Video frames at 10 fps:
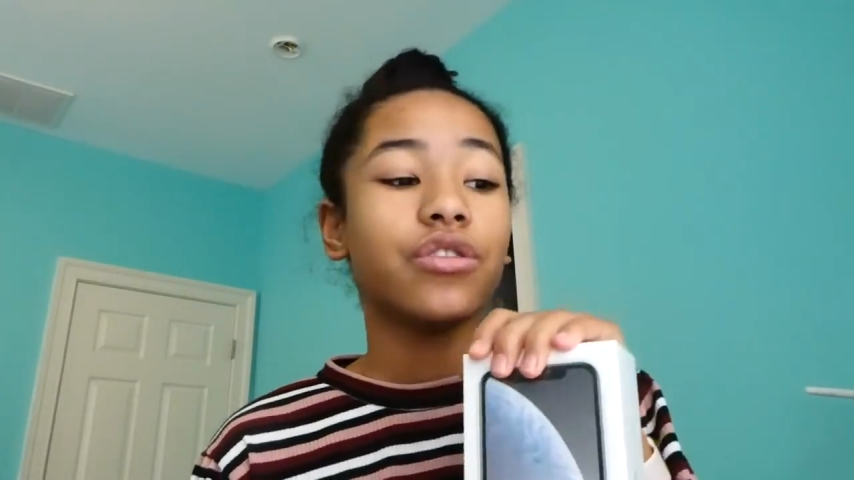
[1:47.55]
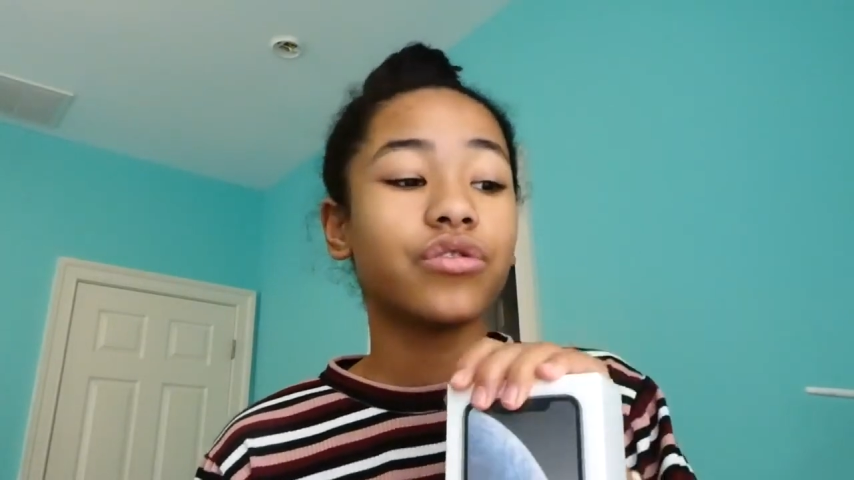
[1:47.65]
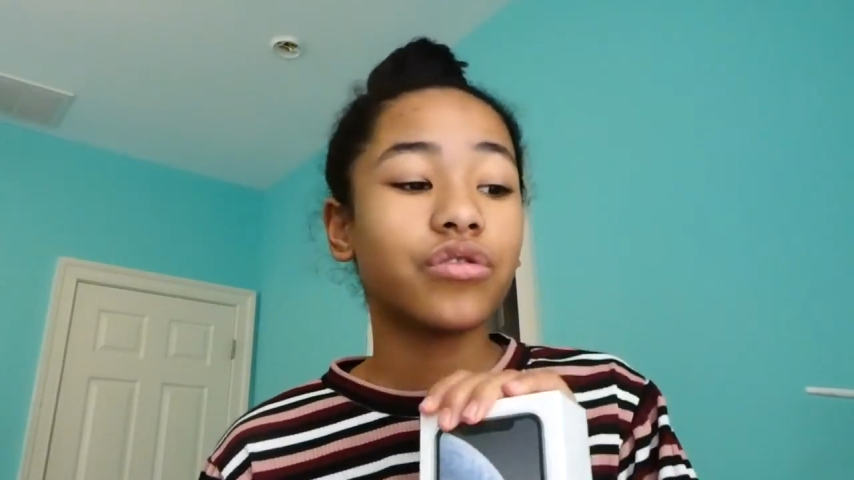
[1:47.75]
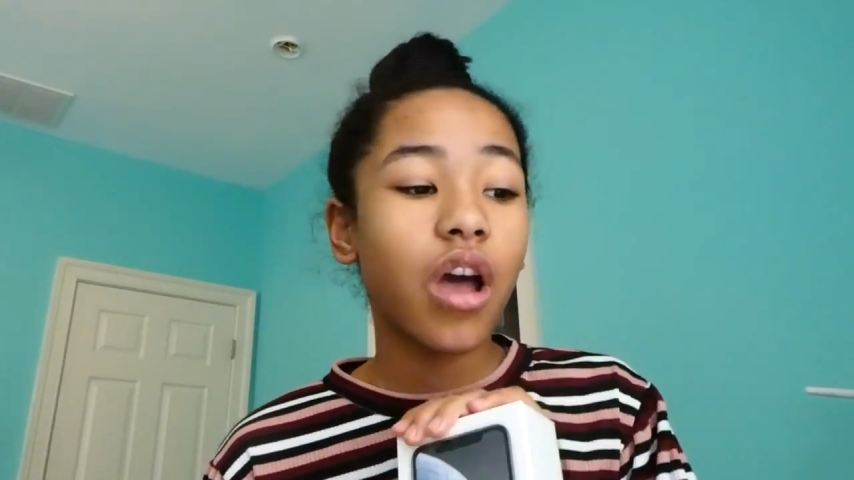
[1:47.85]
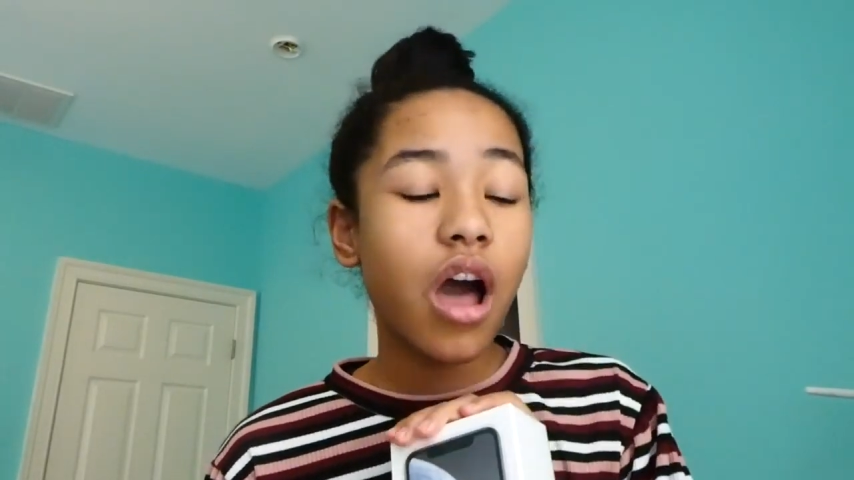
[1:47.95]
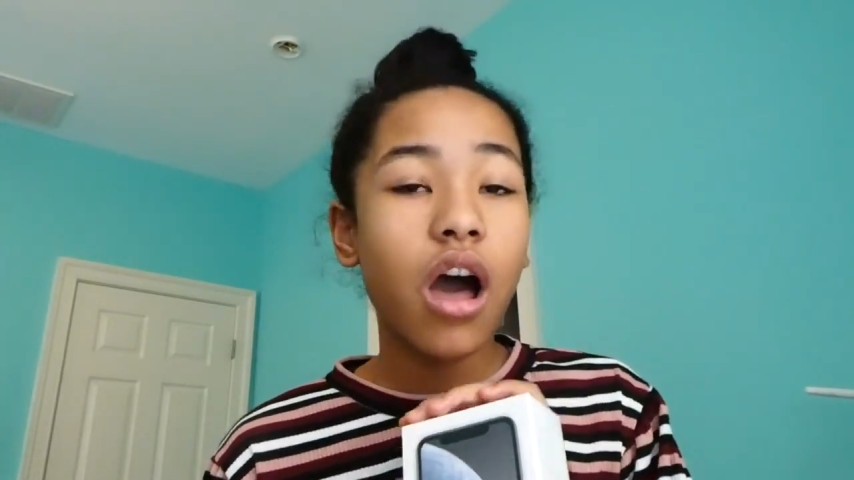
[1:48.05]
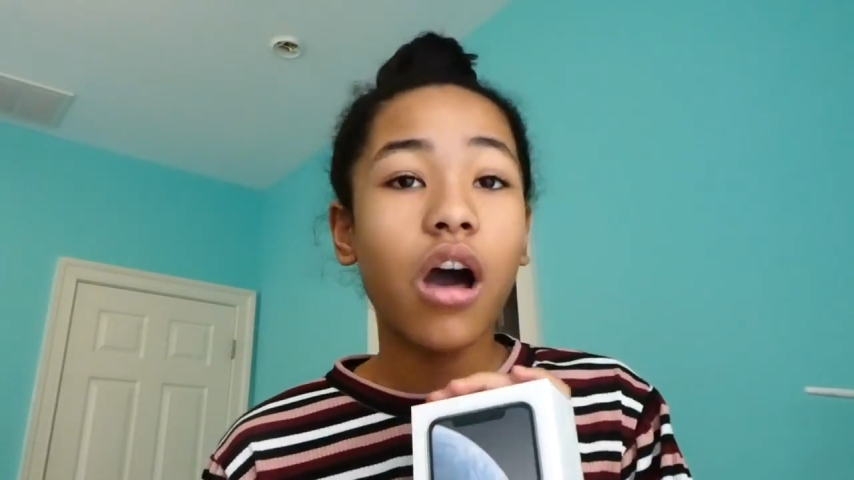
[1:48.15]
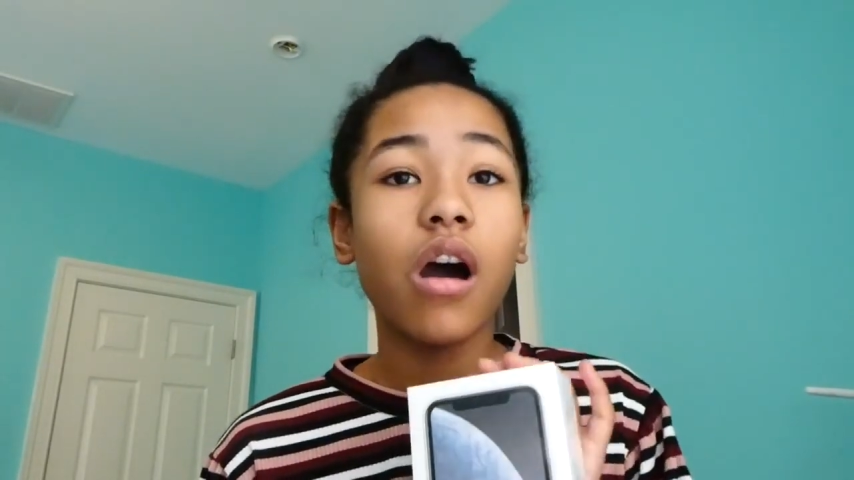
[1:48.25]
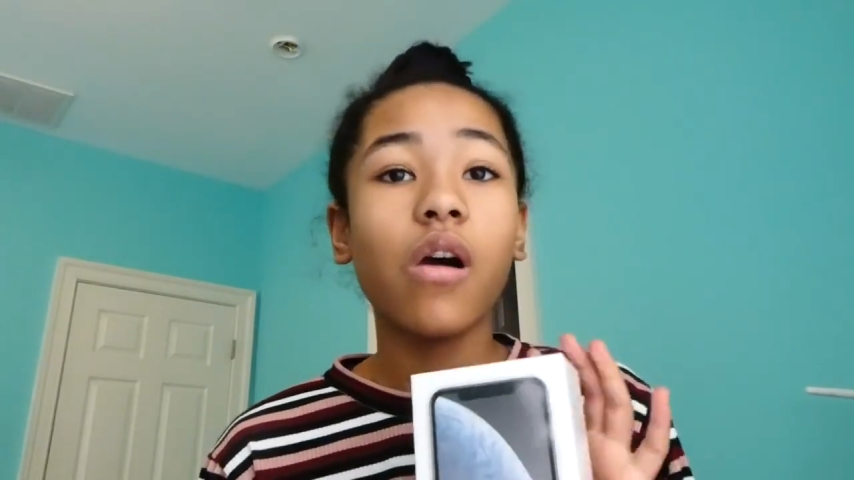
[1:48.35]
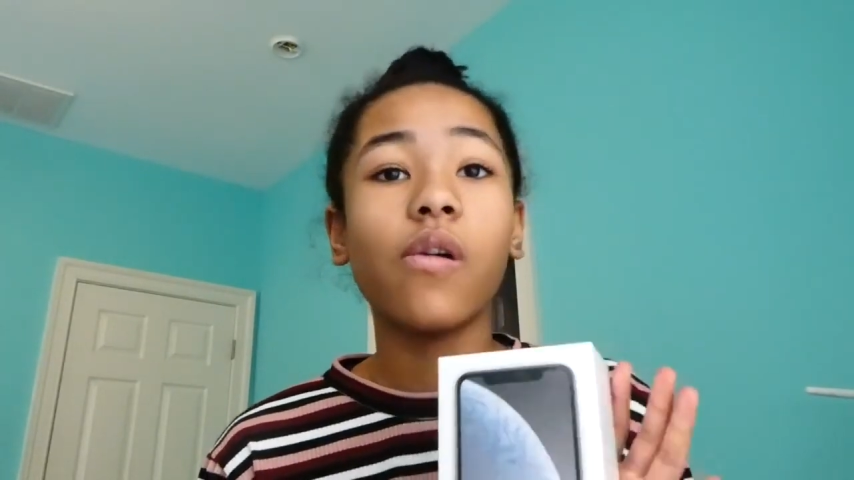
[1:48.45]

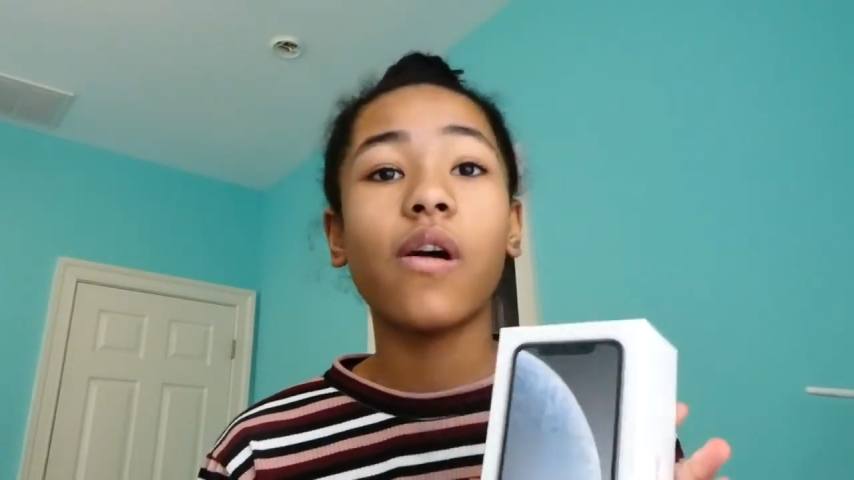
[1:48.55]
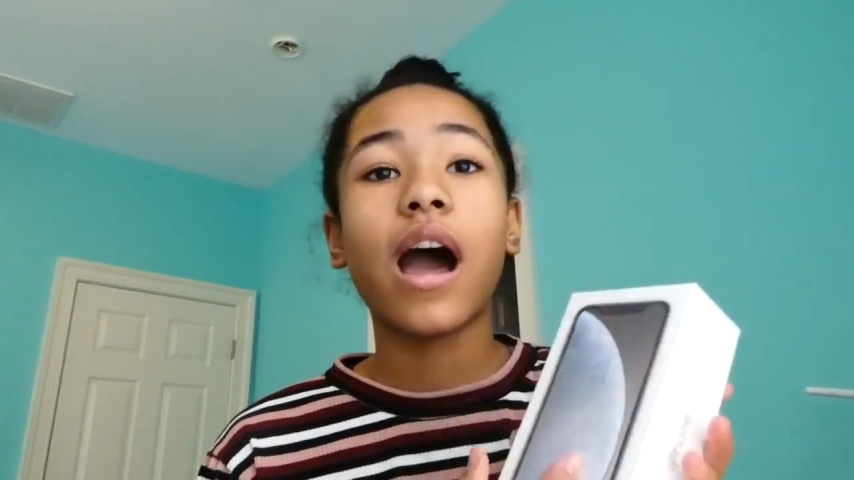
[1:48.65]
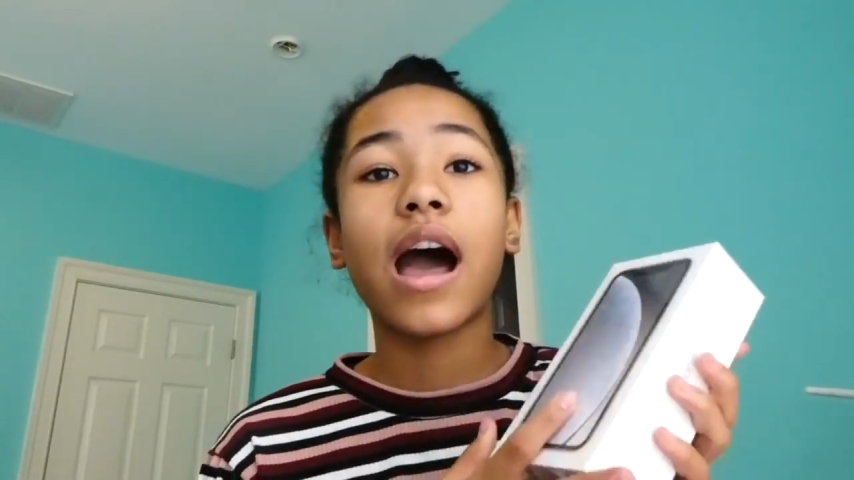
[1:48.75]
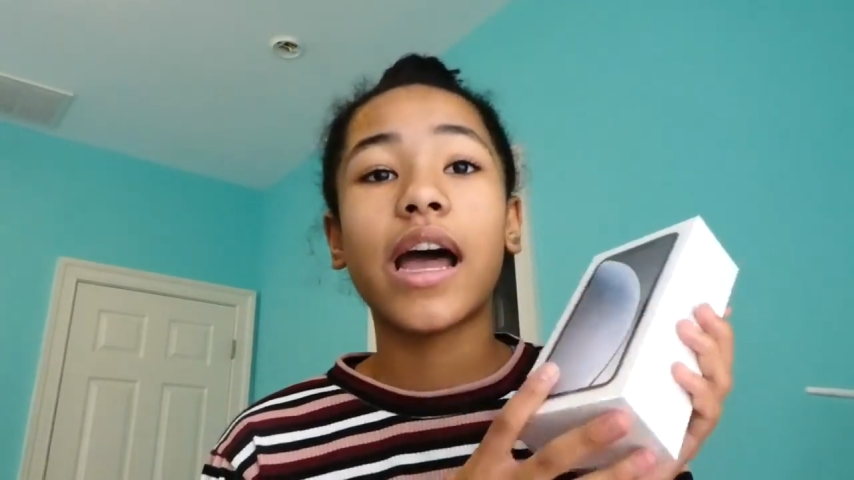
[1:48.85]
So